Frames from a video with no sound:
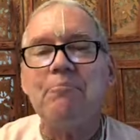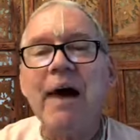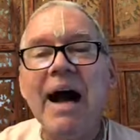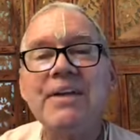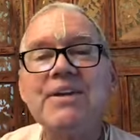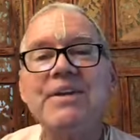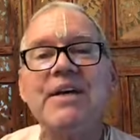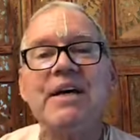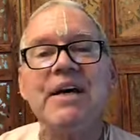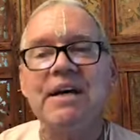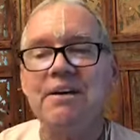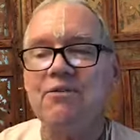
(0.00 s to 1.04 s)
But
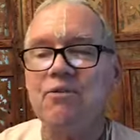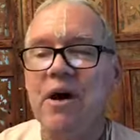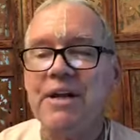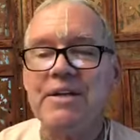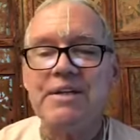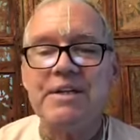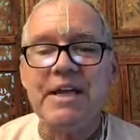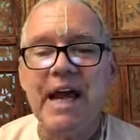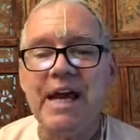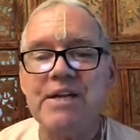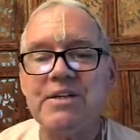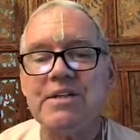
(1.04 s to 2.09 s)
if one is
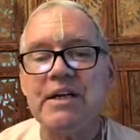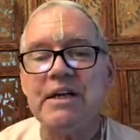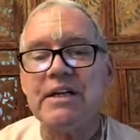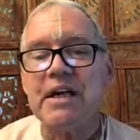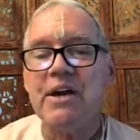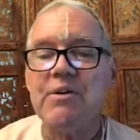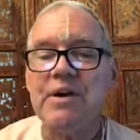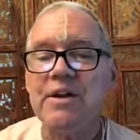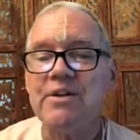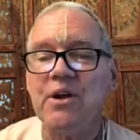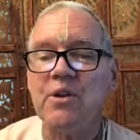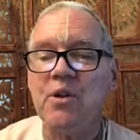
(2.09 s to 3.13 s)
engaged in
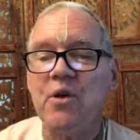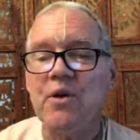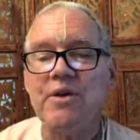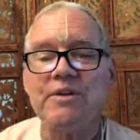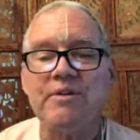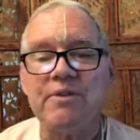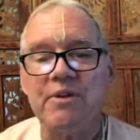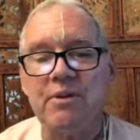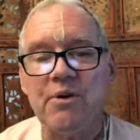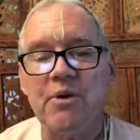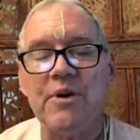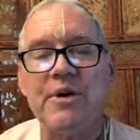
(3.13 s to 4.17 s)
hearing the glories of the
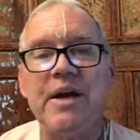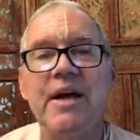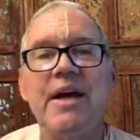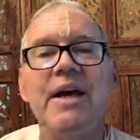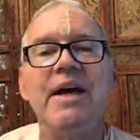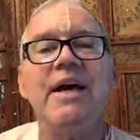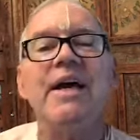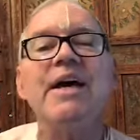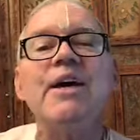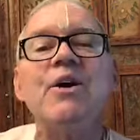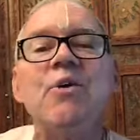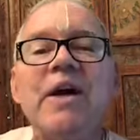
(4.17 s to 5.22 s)
Lord,
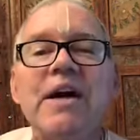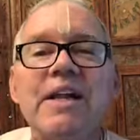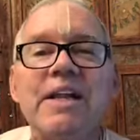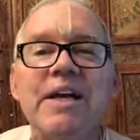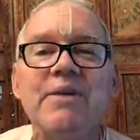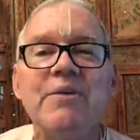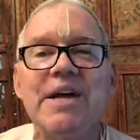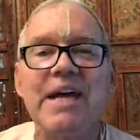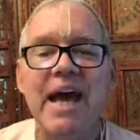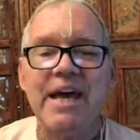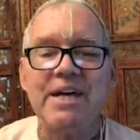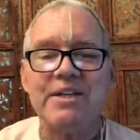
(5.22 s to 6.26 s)
he quickly
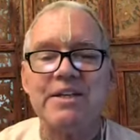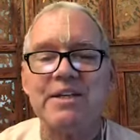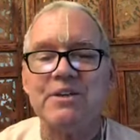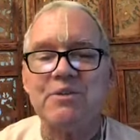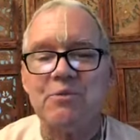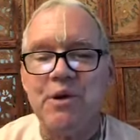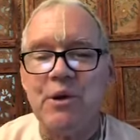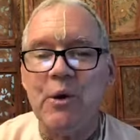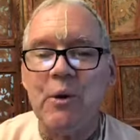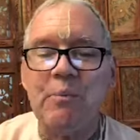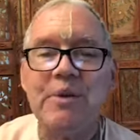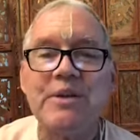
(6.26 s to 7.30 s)
regains his
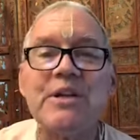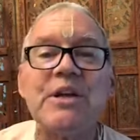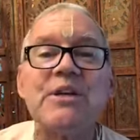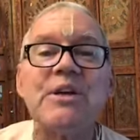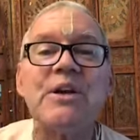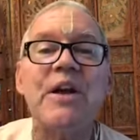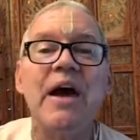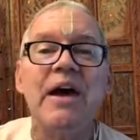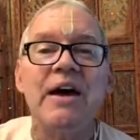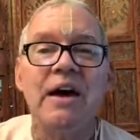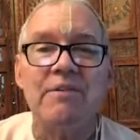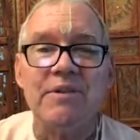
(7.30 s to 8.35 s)
real position
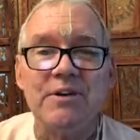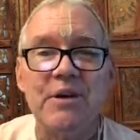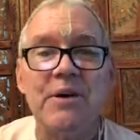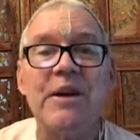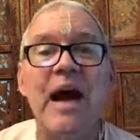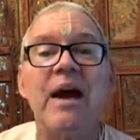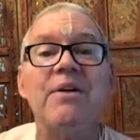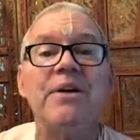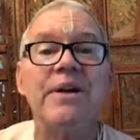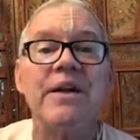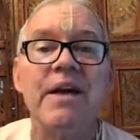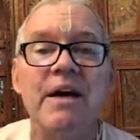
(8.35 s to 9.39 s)
of
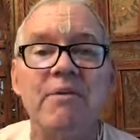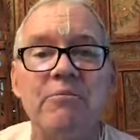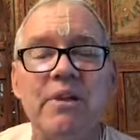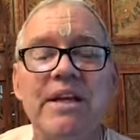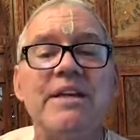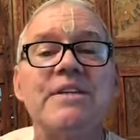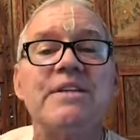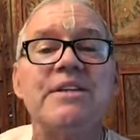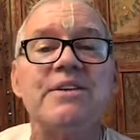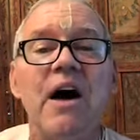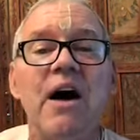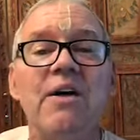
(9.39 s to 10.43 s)
eternality, bliss,
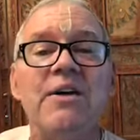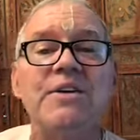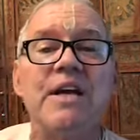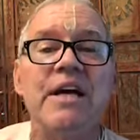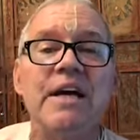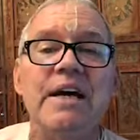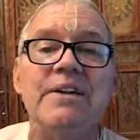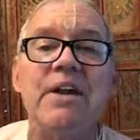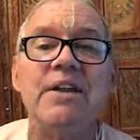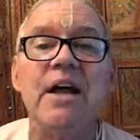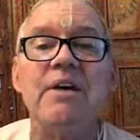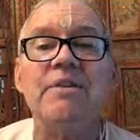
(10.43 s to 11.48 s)
and knowledge in the
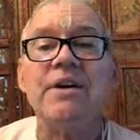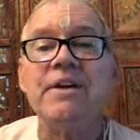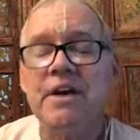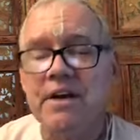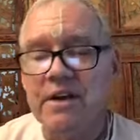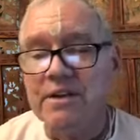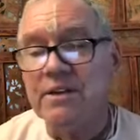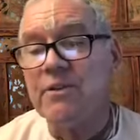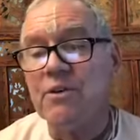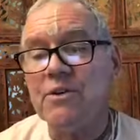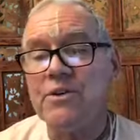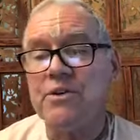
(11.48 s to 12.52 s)
loving,
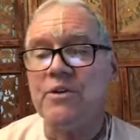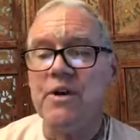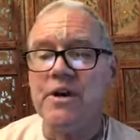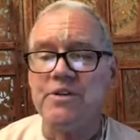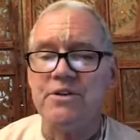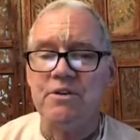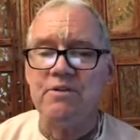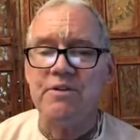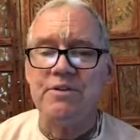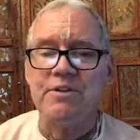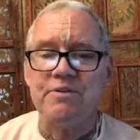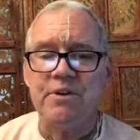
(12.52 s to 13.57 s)
devotional
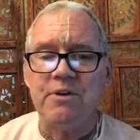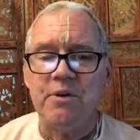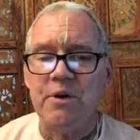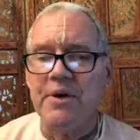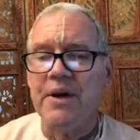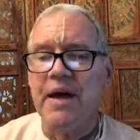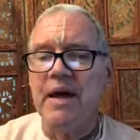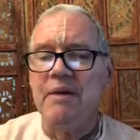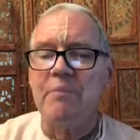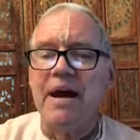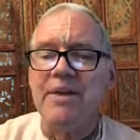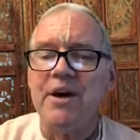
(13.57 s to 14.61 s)
service of the Lord.
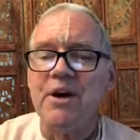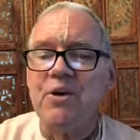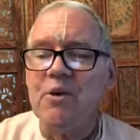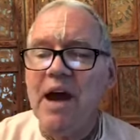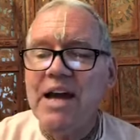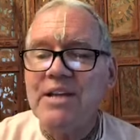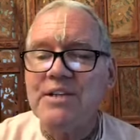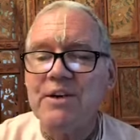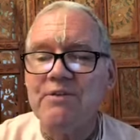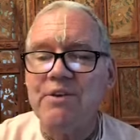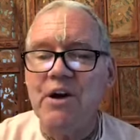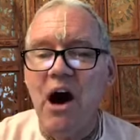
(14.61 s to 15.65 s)
By the grace
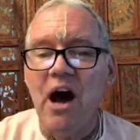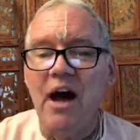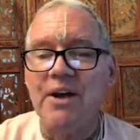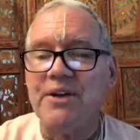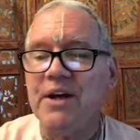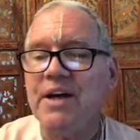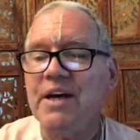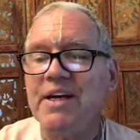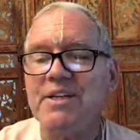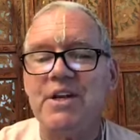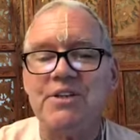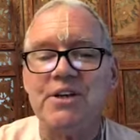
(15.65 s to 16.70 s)
of God,
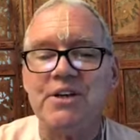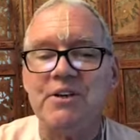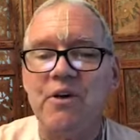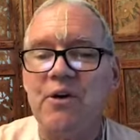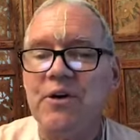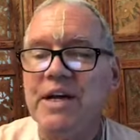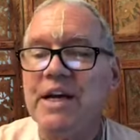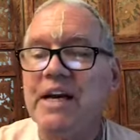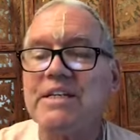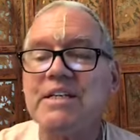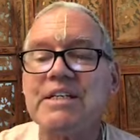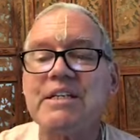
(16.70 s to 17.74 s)
such a devotee
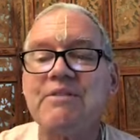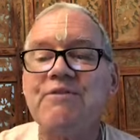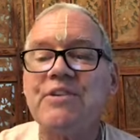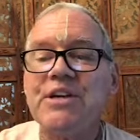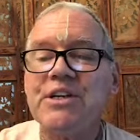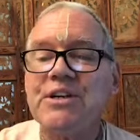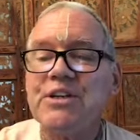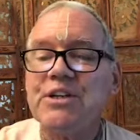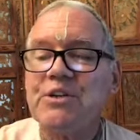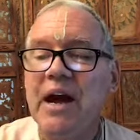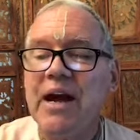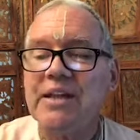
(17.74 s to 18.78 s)
gets sufficient
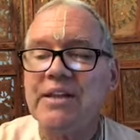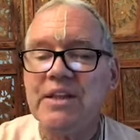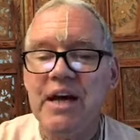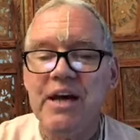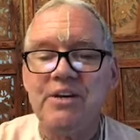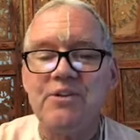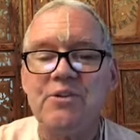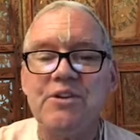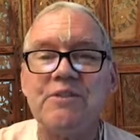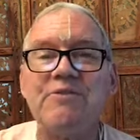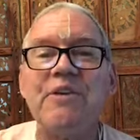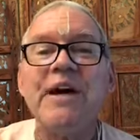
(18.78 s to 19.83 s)
strength to
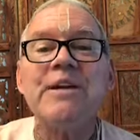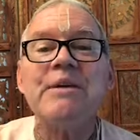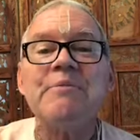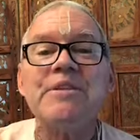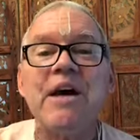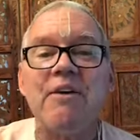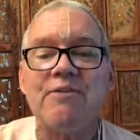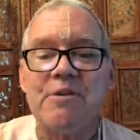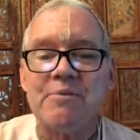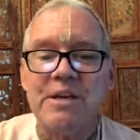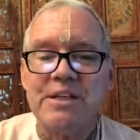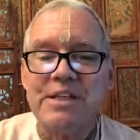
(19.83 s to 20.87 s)
defend himself
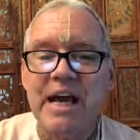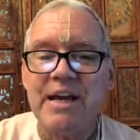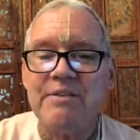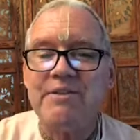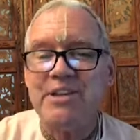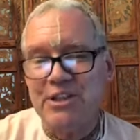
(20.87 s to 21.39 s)
from the state of